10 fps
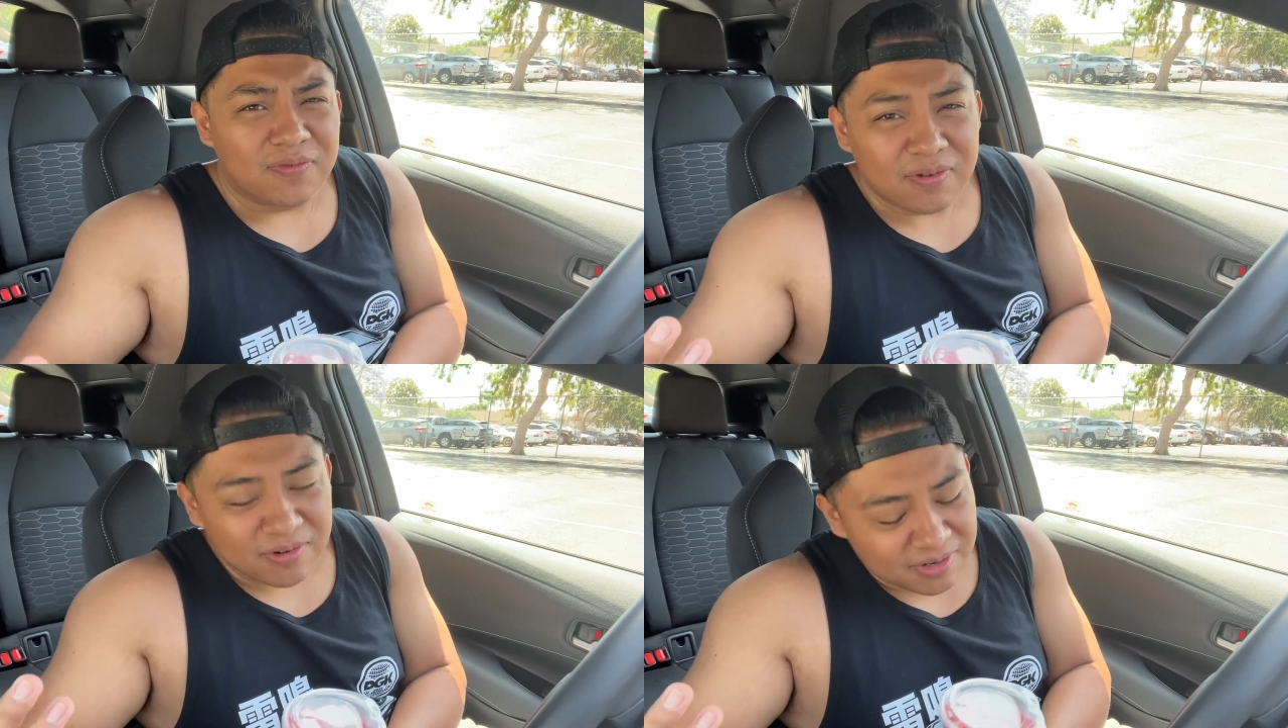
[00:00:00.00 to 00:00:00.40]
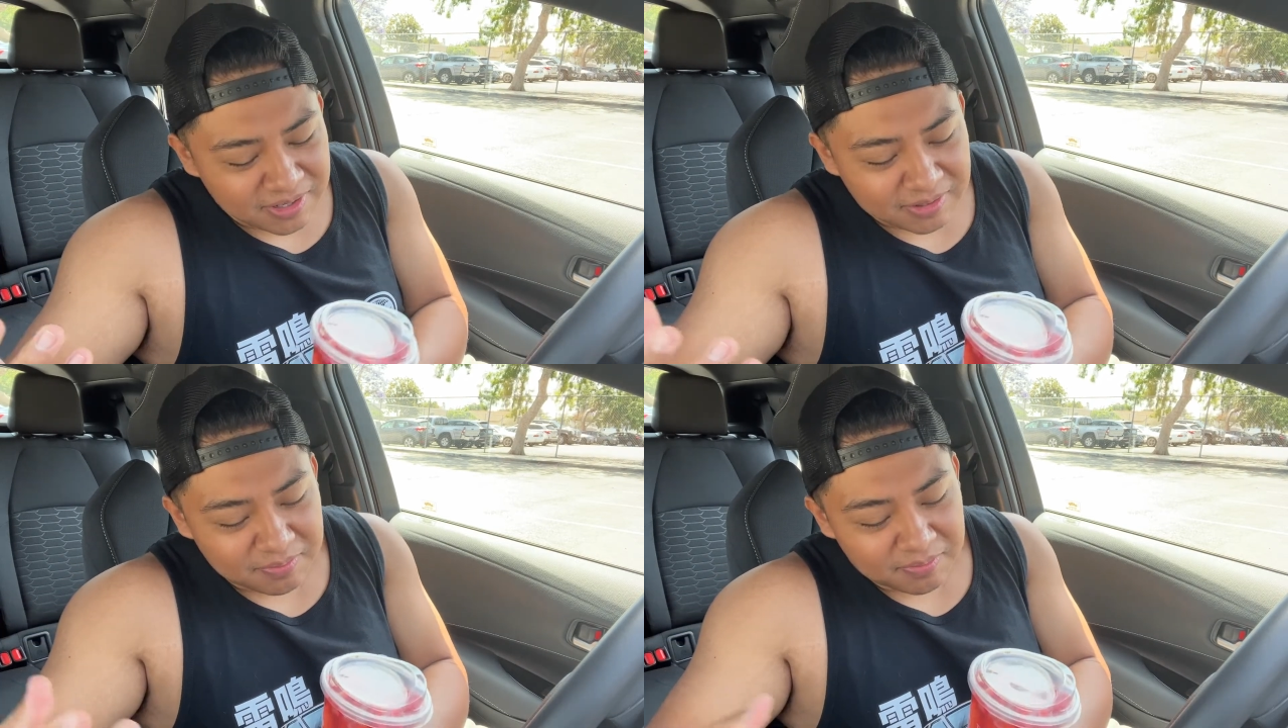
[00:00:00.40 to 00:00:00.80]
ordered
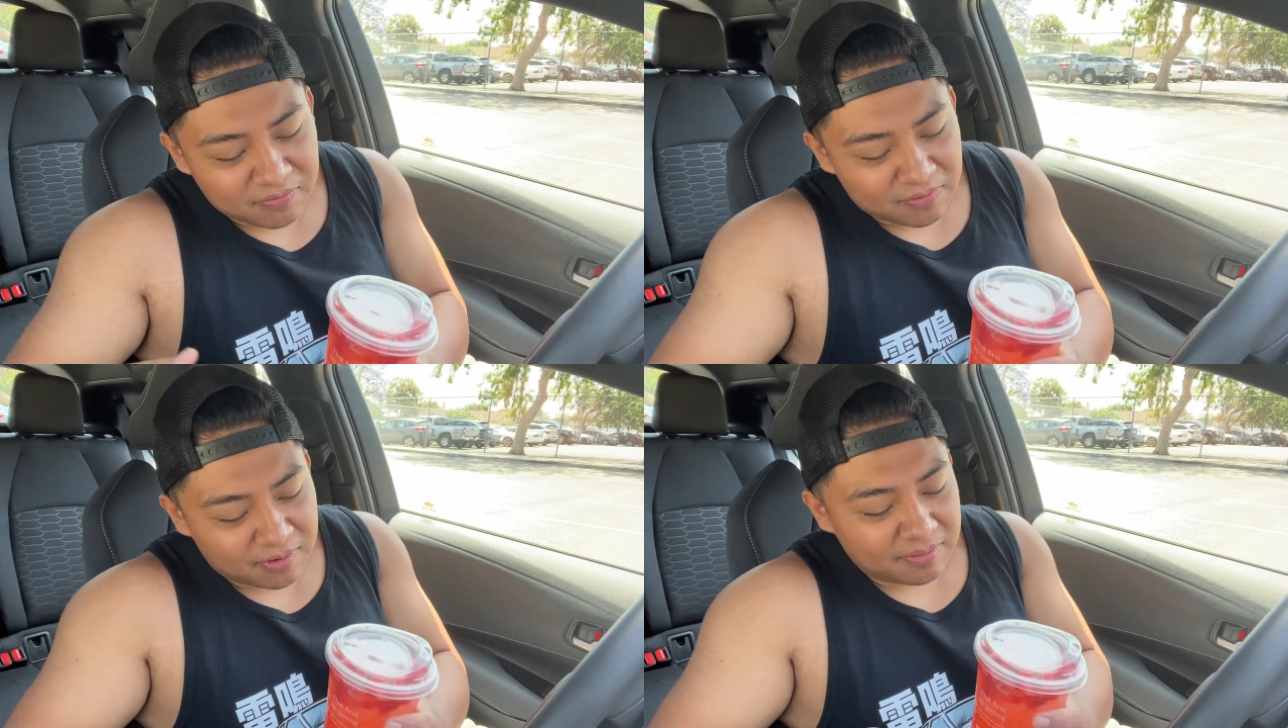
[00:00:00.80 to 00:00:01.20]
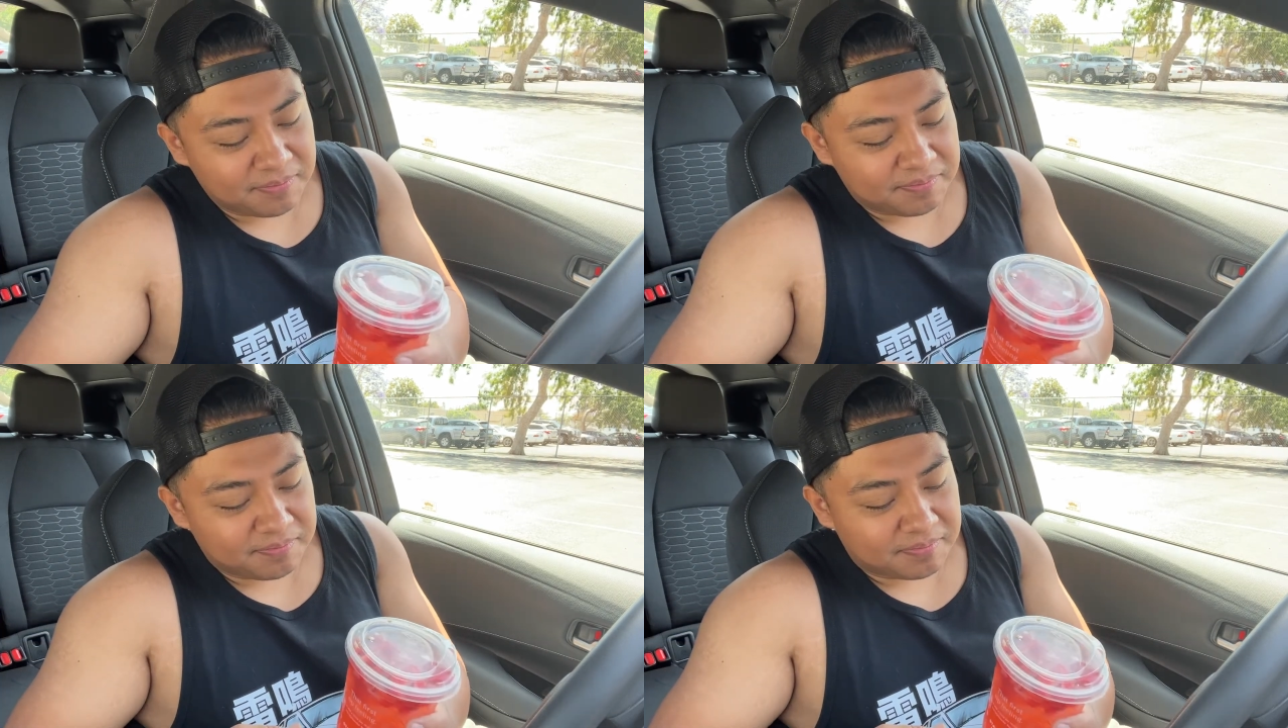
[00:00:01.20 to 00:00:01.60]
this before.
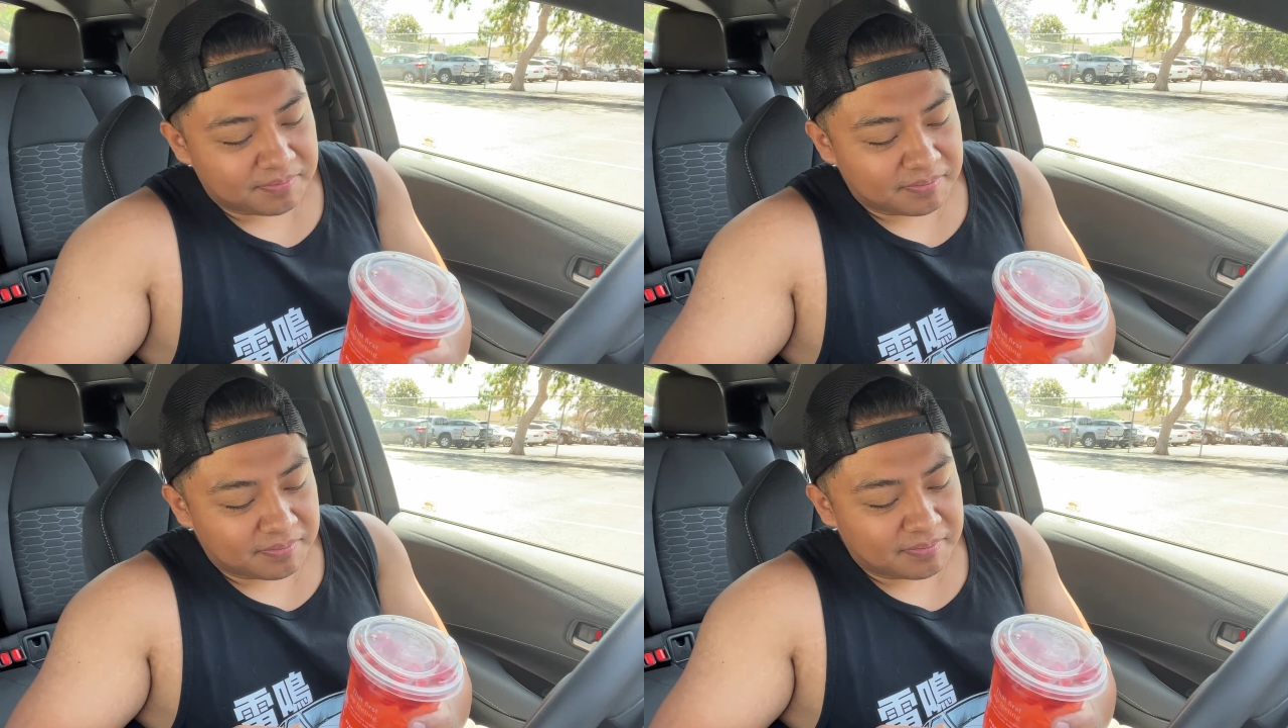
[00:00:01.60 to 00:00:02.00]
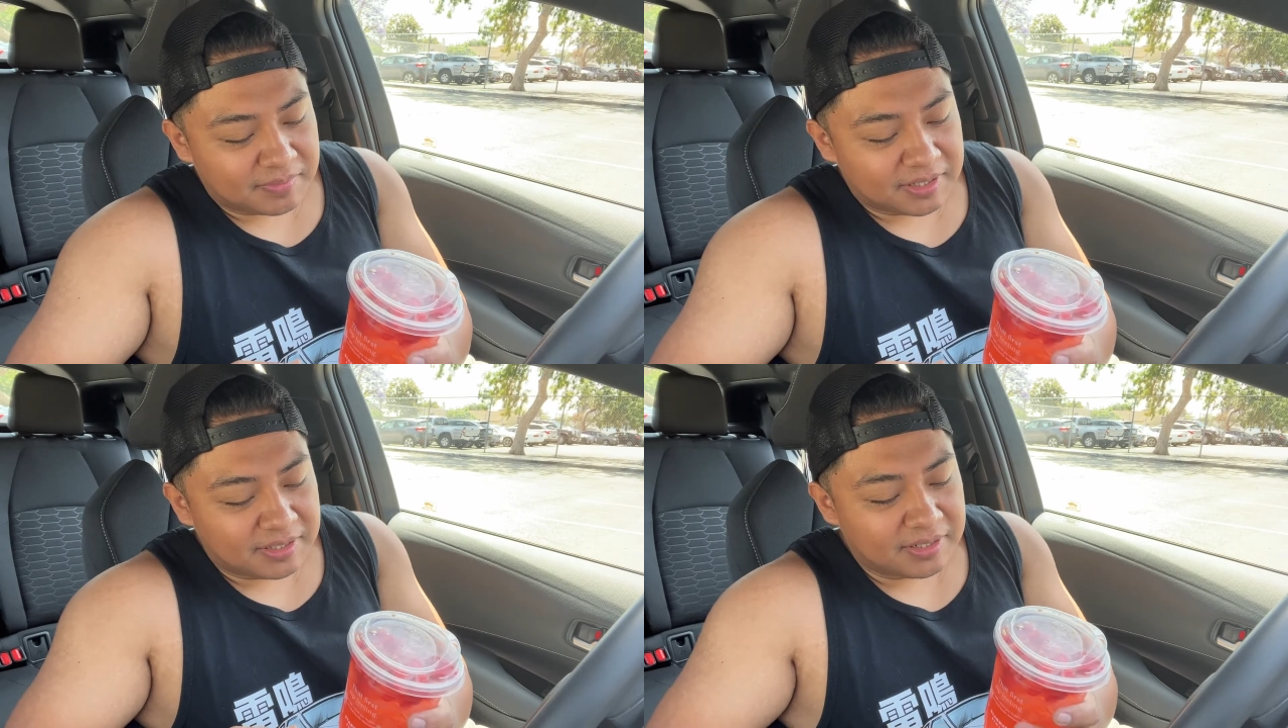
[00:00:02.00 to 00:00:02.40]

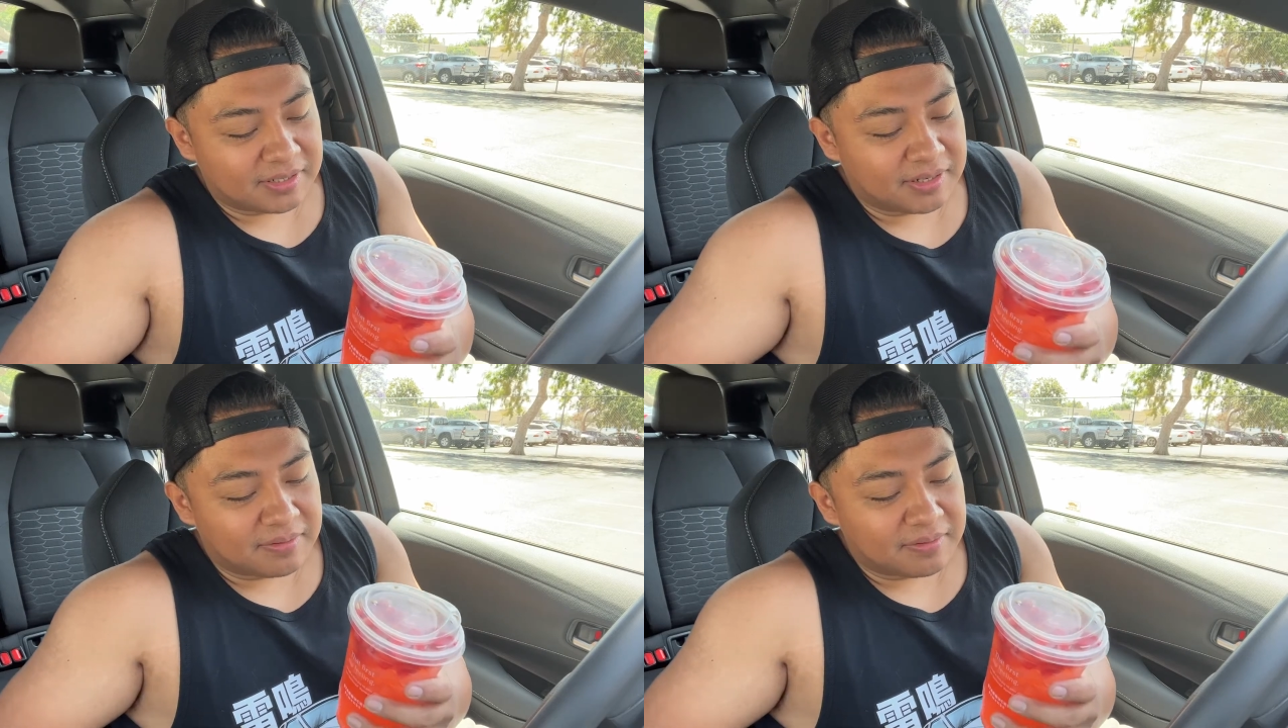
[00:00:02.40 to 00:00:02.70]
This is just a